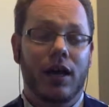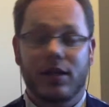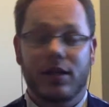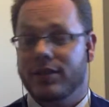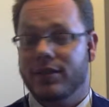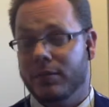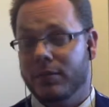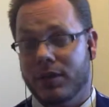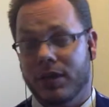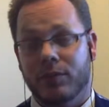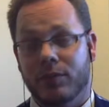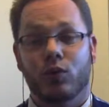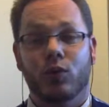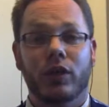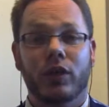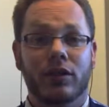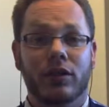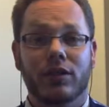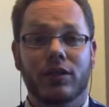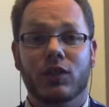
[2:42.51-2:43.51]
Sometimes
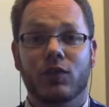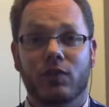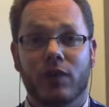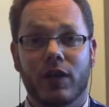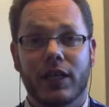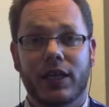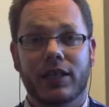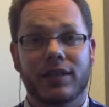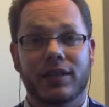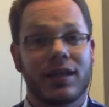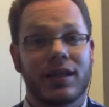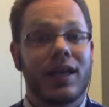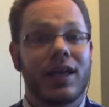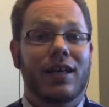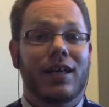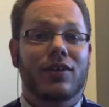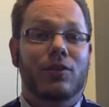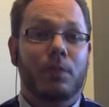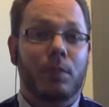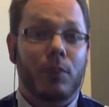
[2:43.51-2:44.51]
we'll hear this phrase,
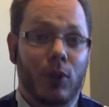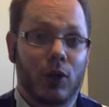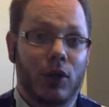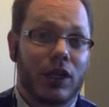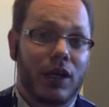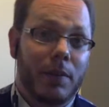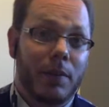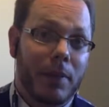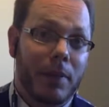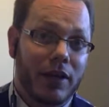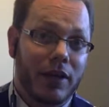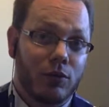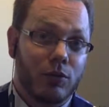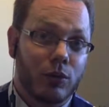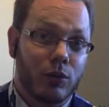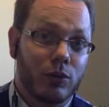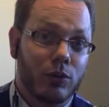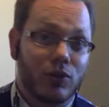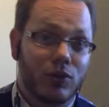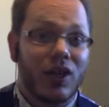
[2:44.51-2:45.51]
pull it up by the
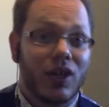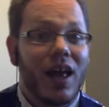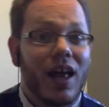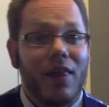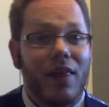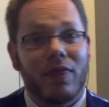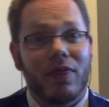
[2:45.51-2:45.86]
roots.